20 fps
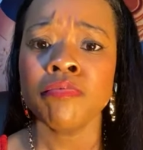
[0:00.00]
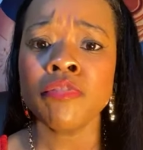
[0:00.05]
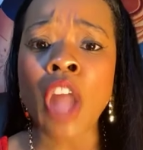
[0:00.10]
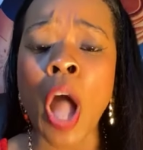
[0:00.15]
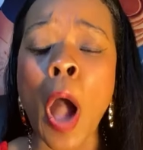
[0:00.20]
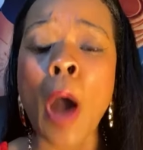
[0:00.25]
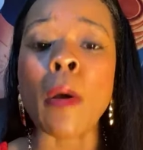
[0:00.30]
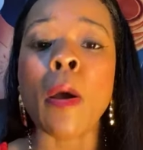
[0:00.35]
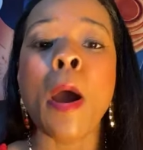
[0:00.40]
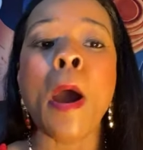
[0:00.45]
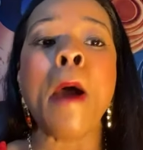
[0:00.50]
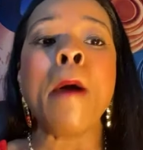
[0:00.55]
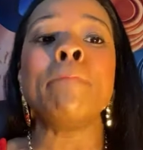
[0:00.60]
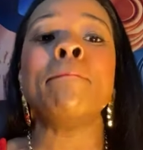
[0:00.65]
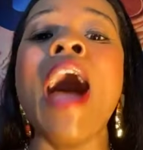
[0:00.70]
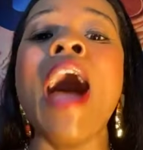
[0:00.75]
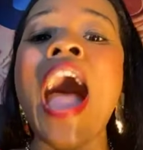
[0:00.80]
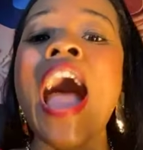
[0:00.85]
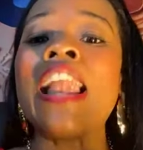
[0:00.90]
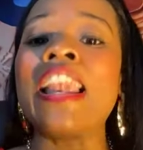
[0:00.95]
No,
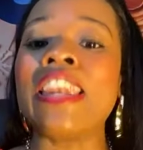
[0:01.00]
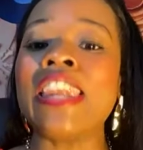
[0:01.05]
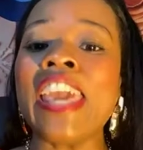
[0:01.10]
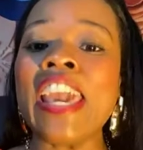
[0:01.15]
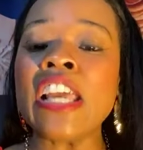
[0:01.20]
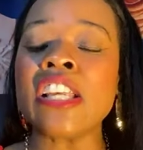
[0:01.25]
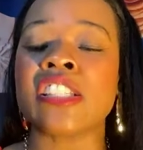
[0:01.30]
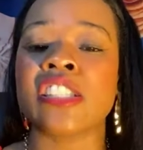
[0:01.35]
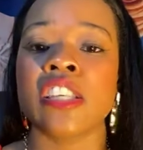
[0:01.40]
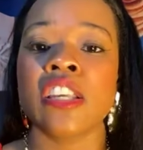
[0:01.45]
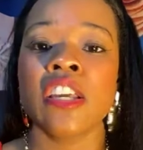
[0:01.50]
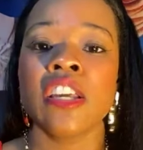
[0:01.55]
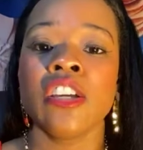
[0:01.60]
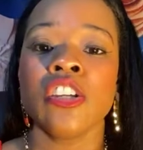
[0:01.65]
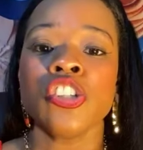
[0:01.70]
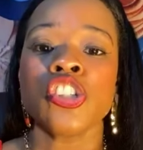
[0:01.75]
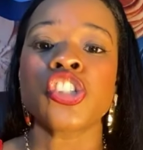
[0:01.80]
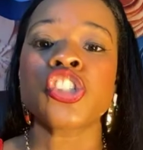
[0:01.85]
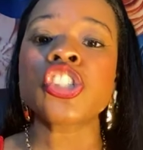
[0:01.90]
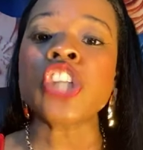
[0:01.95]
but at least
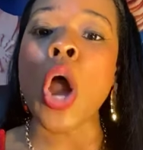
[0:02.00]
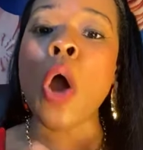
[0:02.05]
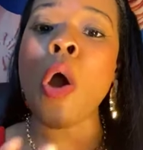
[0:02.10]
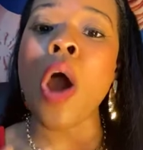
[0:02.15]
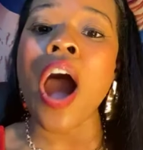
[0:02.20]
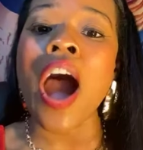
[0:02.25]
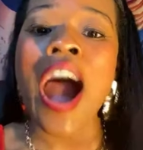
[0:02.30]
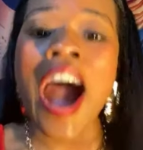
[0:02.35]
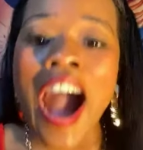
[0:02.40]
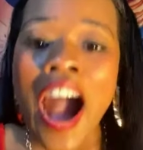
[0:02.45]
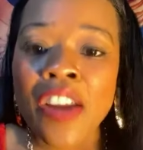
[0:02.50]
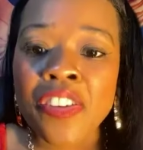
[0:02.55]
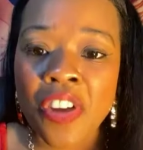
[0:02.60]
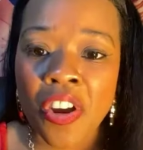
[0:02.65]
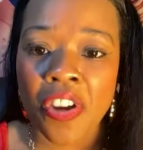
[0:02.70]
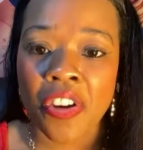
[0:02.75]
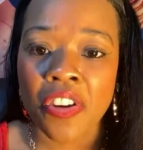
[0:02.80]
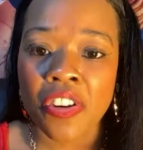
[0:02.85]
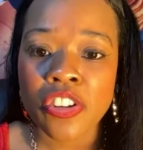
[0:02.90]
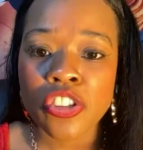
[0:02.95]
show
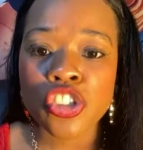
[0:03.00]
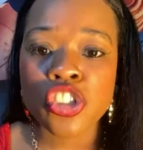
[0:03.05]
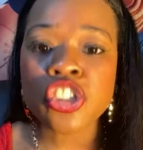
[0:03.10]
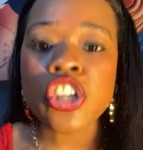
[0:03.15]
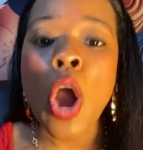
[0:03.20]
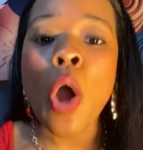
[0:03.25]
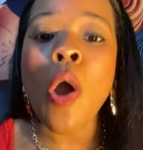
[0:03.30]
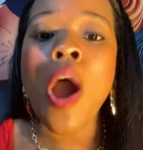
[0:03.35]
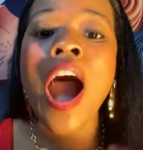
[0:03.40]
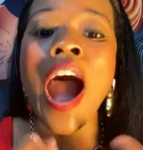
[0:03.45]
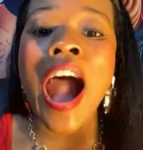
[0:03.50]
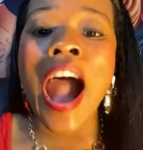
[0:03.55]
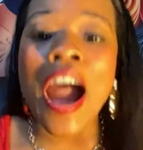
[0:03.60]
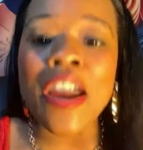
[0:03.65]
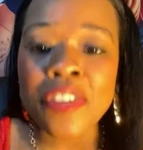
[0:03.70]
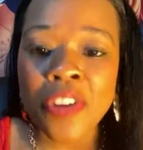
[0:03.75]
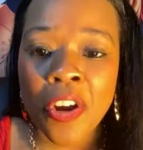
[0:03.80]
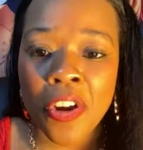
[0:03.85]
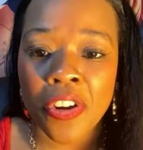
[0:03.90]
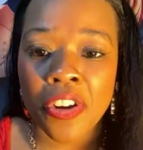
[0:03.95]
honor. Show
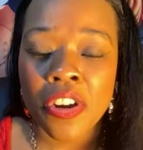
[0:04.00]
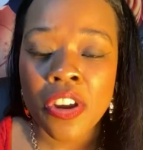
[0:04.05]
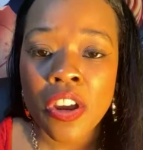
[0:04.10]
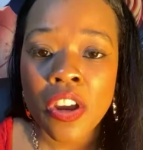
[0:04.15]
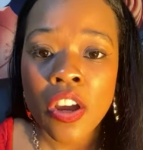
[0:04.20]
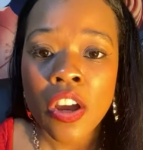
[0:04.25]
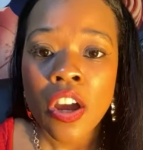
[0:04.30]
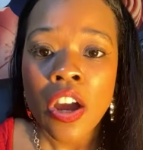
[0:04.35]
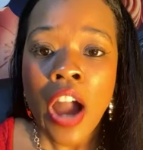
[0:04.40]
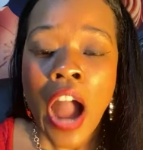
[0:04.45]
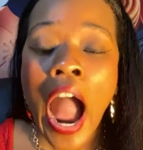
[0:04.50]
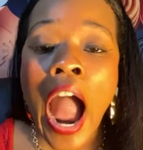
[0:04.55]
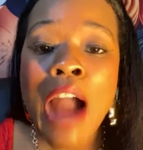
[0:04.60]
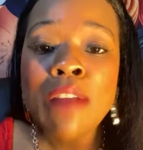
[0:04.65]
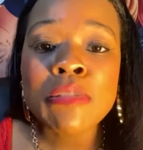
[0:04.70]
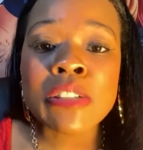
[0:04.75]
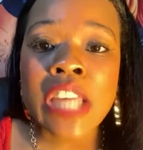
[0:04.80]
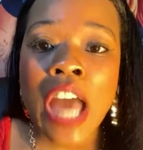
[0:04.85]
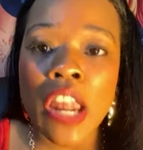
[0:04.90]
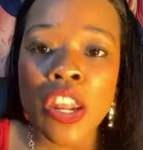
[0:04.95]
honor.
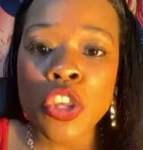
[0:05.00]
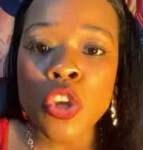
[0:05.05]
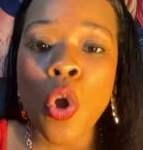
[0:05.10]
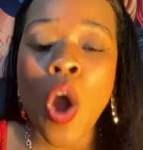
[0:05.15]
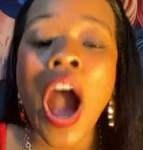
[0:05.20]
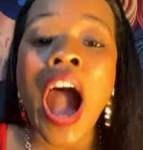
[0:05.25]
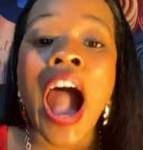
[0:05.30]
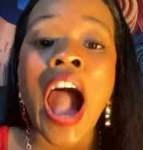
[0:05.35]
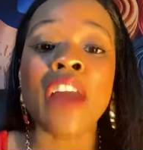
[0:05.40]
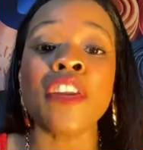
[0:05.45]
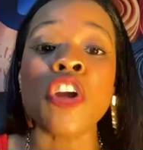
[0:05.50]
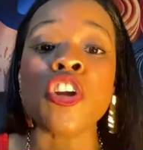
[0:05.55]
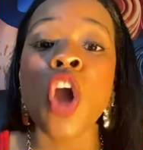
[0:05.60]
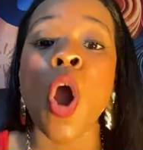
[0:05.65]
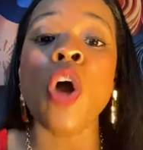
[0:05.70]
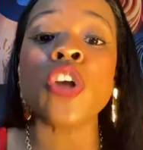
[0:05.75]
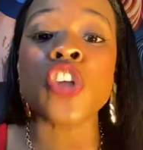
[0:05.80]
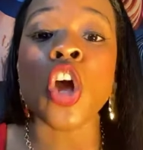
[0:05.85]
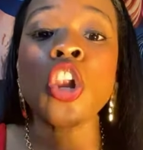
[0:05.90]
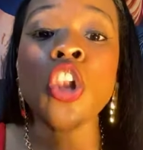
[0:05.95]
I'm telling you, honor
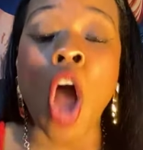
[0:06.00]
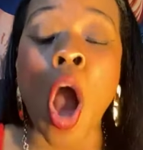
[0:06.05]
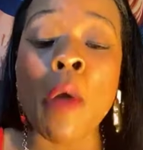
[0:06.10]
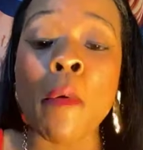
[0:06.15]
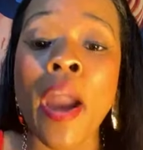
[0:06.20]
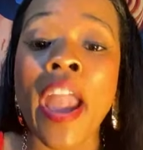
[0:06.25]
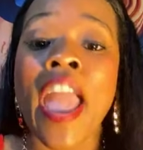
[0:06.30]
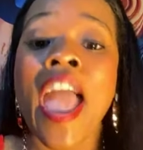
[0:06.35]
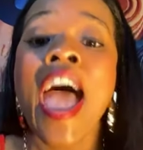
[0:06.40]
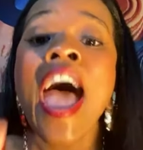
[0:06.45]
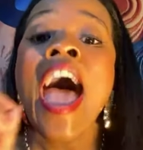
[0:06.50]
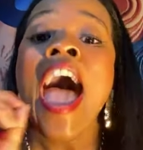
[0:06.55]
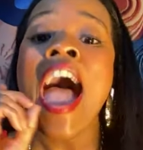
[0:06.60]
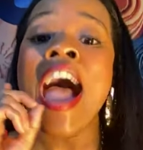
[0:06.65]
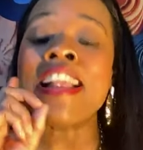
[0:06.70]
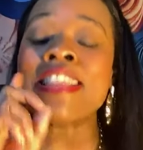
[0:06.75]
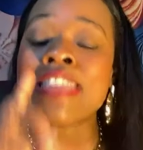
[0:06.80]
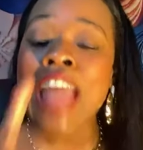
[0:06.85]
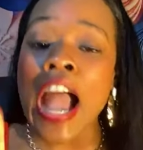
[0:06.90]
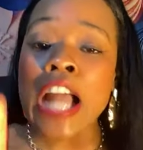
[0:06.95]
goes a long way.
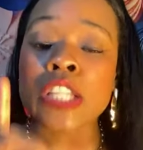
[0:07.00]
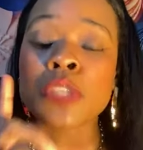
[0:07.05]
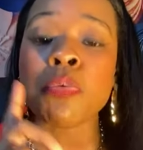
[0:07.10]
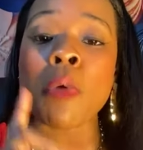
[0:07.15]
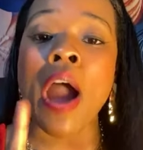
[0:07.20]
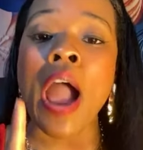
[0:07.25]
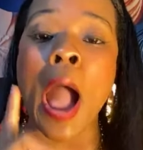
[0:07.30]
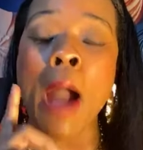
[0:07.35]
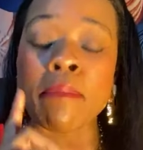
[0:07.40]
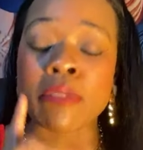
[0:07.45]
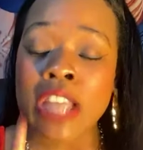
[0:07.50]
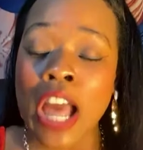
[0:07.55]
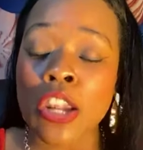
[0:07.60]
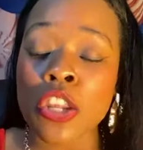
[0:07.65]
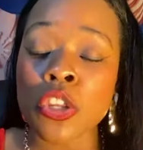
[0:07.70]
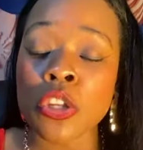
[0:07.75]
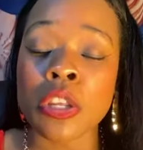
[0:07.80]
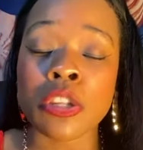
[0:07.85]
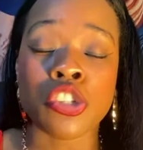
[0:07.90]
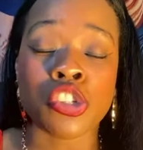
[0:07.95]
And that's why I'm
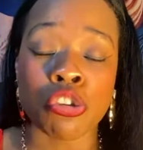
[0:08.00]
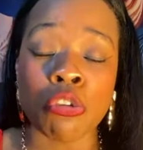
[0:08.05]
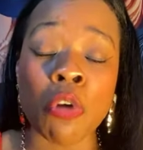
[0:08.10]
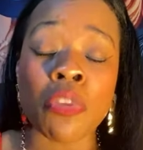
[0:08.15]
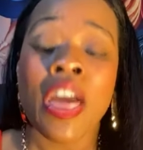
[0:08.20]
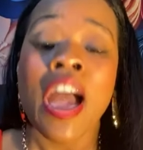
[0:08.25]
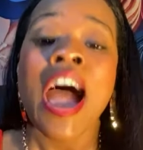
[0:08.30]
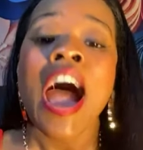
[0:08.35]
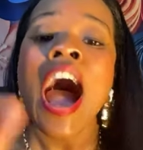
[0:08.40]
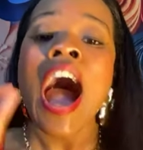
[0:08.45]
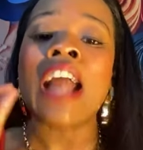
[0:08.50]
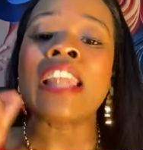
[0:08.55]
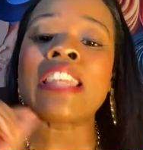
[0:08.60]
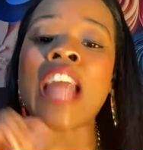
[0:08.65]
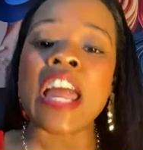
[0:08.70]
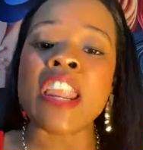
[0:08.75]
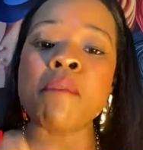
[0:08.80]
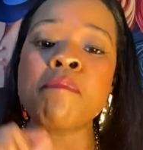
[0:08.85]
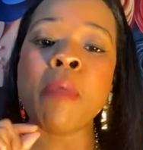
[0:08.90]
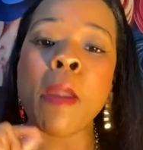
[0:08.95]
telling you the truth. A
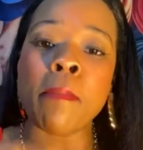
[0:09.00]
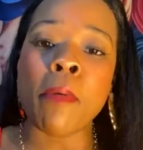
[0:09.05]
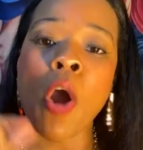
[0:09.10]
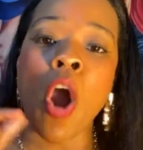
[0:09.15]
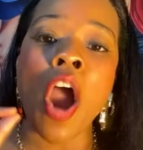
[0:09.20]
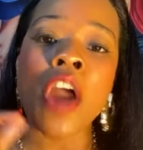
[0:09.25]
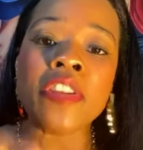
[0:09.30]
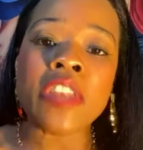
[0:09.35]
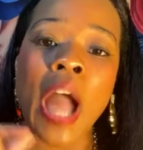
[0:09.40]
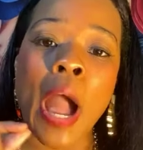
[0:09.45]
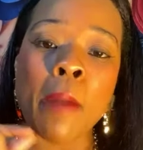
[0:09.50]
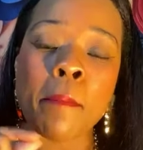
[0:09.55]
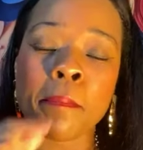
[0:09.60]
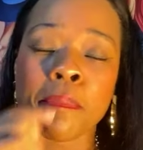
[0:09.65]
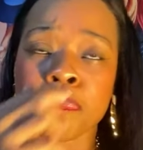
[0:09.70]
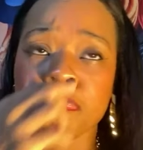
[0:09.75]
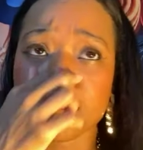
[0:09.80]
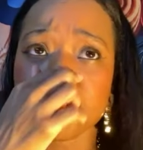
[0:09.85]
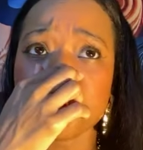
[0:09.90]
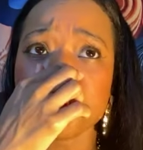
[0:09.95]
lot of people are not,
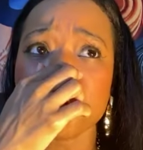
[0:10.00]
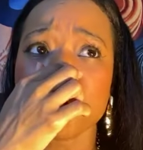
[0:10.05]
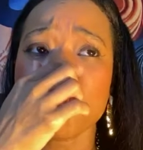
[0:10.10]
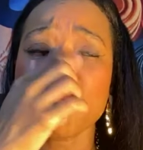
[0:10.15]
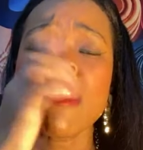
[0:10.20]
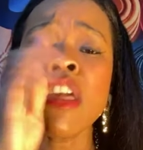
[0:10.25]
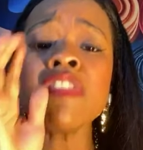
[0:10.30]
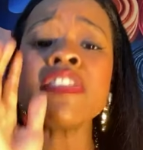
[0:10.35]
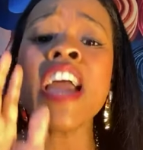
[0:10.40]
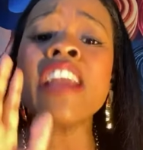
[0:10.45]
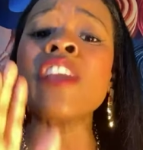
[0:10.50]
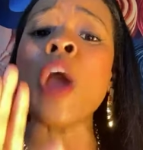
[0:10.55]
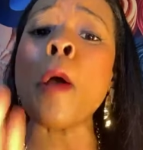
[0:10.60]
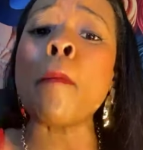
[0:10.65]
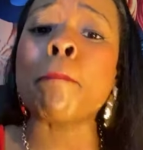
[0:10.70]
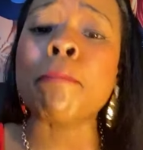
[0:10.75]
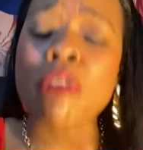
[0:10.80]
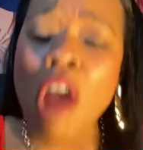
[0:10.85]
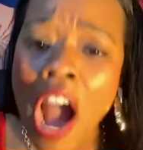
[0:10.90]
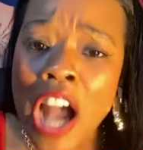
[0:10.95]
they
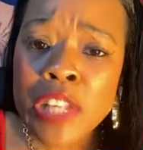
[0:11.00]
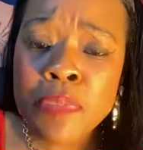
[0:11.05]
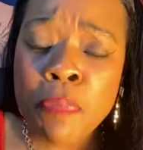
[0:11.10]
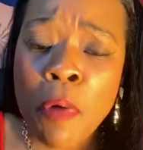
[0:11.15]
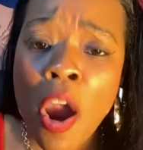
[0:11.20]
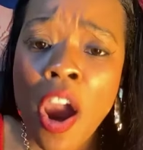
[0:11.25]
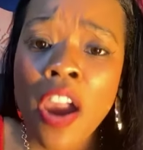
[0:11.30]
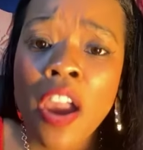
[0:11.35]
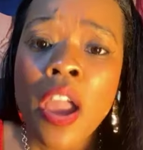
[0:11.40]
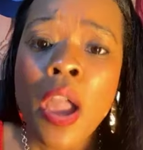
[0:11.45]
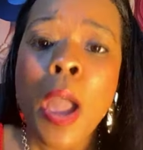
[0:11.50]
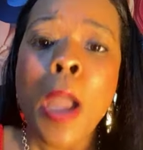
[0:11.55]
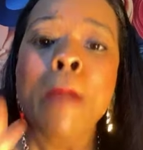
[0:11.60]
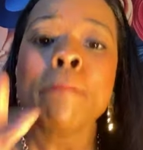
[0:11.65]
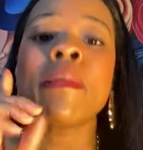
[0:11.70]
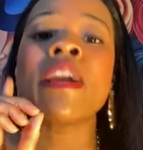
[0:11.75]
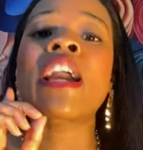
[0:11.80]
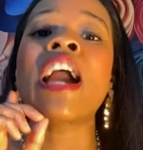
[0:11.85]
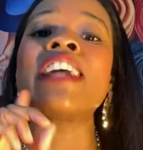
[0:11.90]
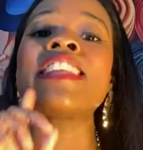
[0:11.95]
don't prosper
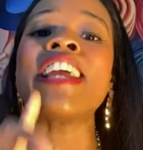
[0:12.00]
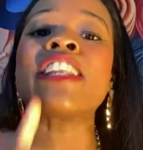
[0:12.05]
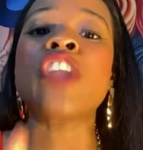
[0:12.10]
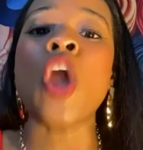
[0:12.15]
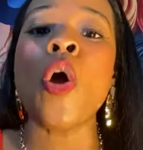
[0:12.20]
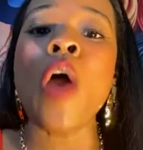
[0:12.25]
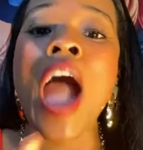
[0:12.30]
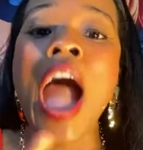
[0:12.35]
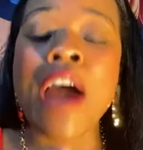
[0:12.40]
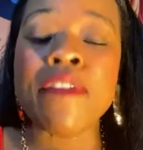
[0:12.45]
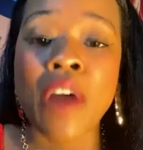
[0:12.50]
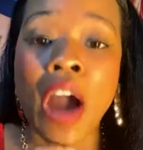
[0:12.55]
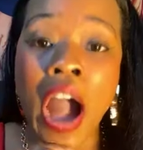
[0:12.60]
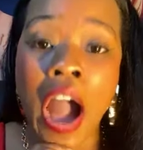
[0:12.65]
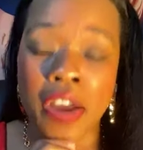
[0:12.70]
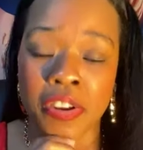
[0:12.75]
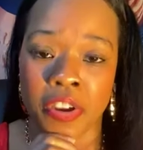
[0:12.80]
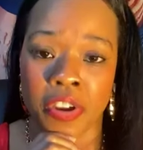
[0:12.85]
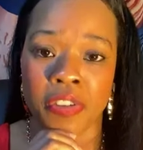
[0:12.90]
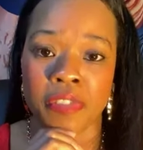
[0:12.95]
because they don't have
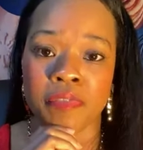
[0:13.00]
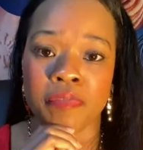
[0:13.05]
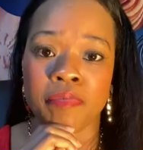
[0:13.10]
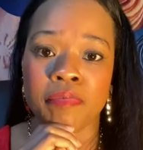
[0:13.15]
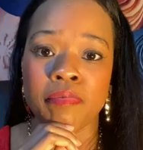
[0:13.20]
honor.